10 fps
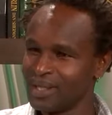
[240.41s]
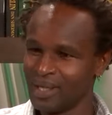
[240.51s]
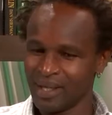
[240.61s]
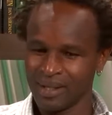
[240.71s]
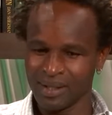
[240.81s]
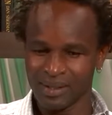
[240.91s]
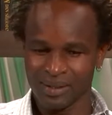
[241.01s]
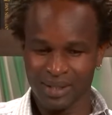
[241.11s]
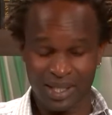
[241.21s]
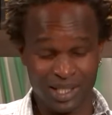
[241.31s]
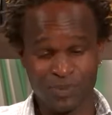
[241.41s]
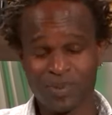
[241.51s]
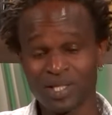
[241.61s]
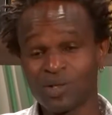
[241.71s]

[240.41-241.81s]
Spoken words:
and it's been the